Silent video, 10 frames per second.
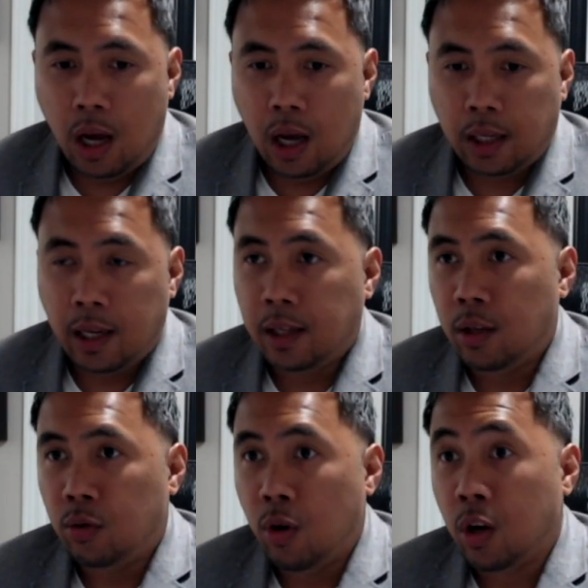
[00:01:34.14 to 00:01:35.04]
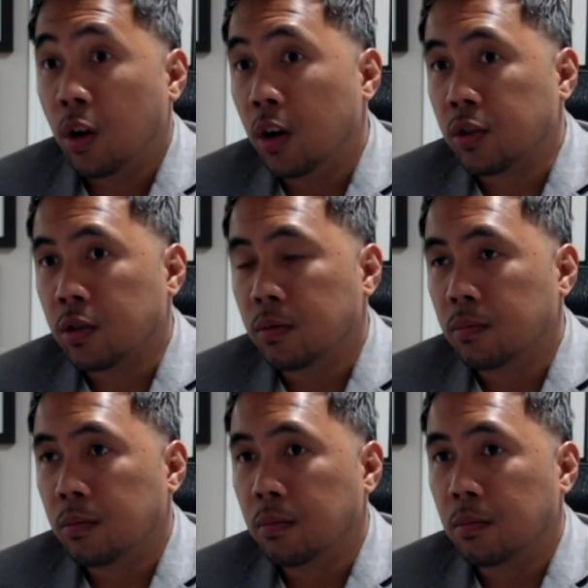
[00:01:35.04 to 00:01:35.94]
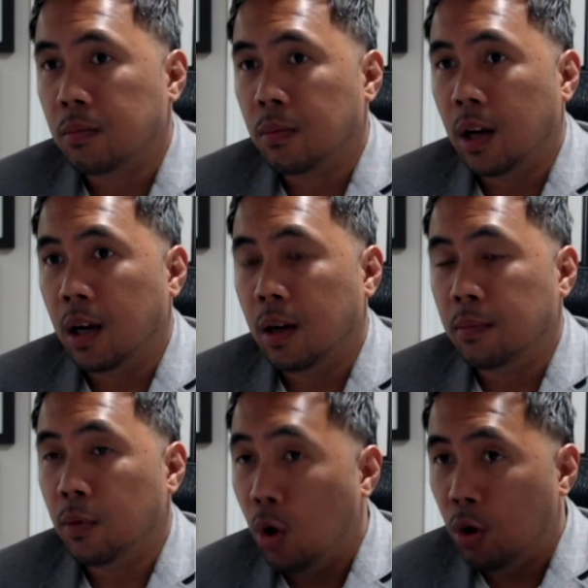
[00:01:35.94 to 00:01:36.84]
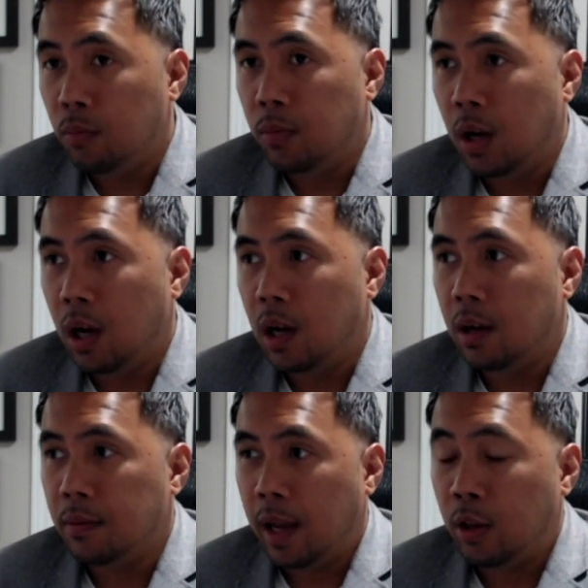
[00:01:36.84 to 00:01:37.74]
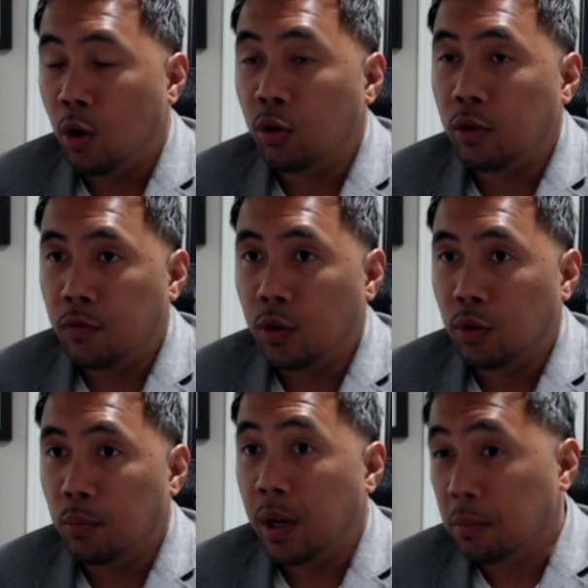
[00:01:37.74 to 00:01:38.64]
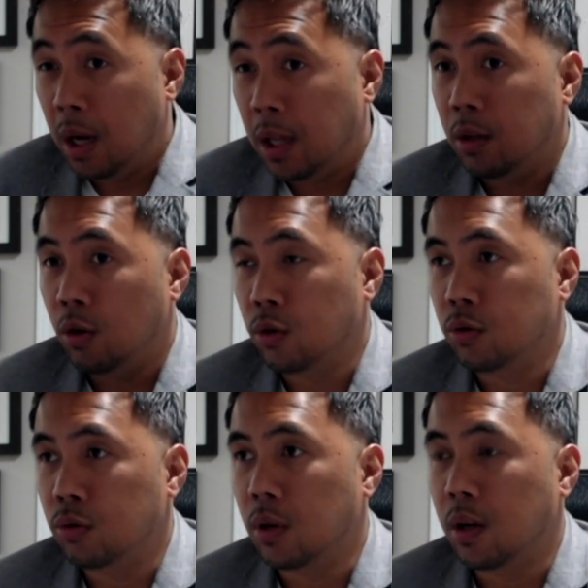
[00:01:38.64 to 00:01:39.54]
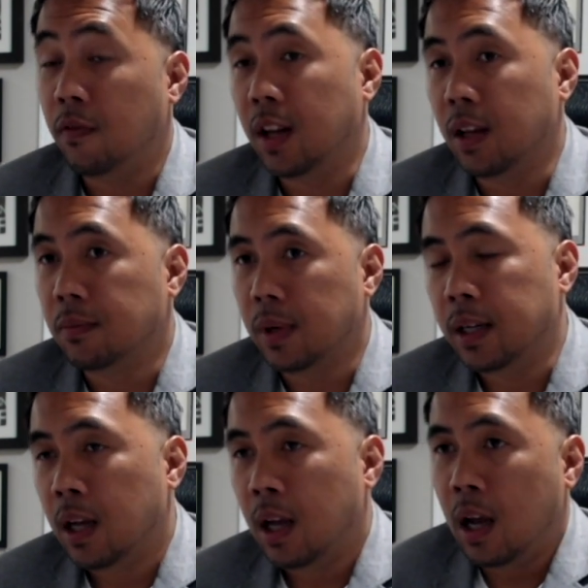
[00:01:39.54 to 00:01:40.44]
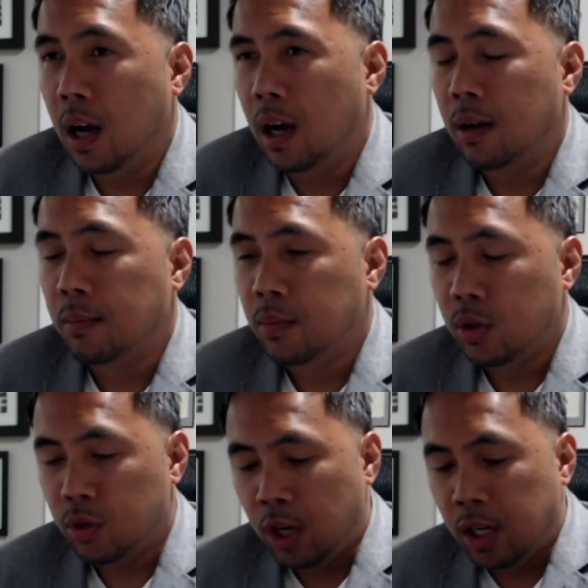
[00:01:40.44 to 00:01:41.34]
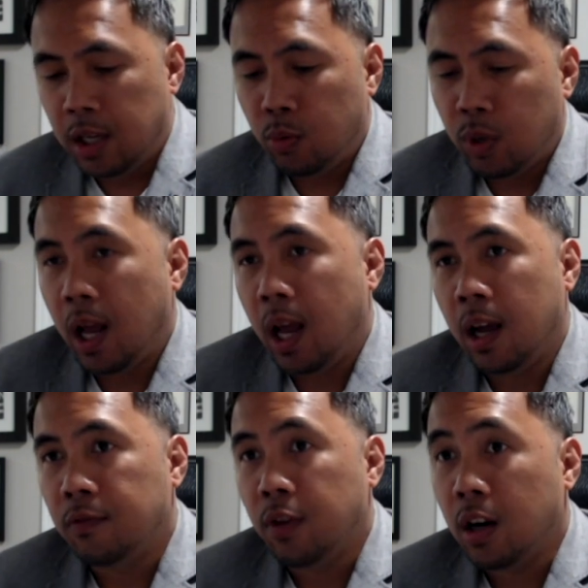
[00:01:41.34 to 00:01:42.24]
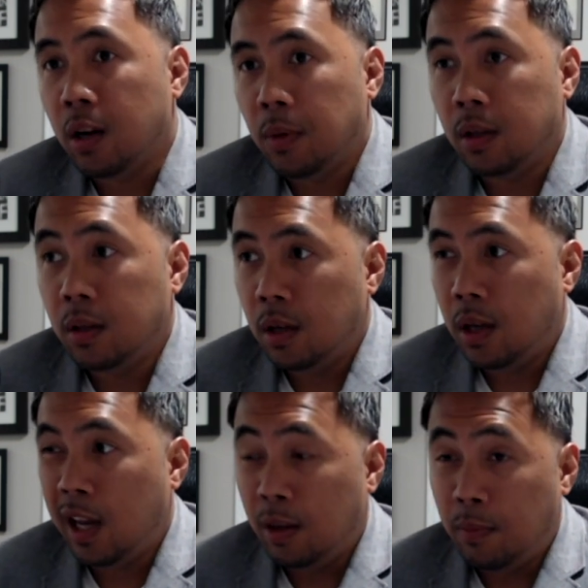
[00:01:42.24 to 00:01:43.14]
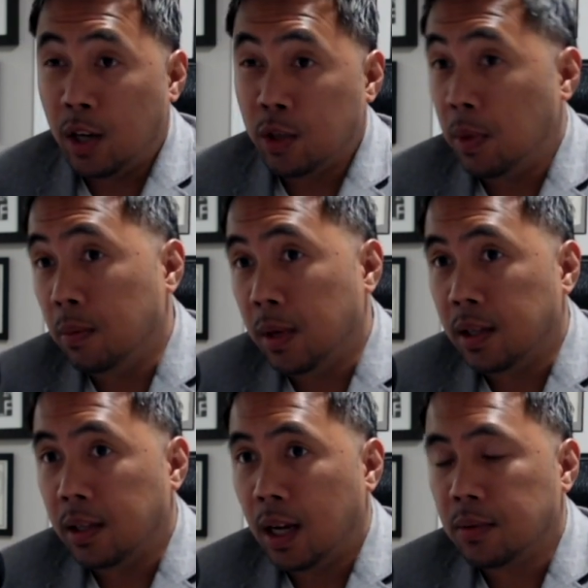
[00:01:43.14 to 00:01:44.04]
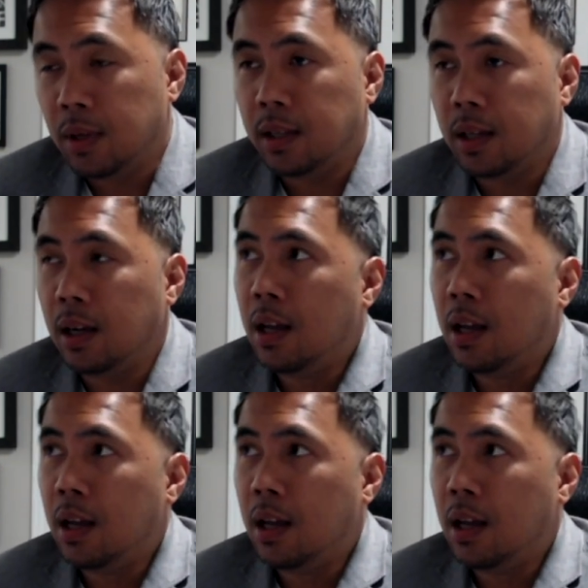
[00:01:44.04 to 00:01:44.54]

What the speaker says: get into a custom home in order for you to make money or to flip, right? So just like what I have talked about in the past many times, that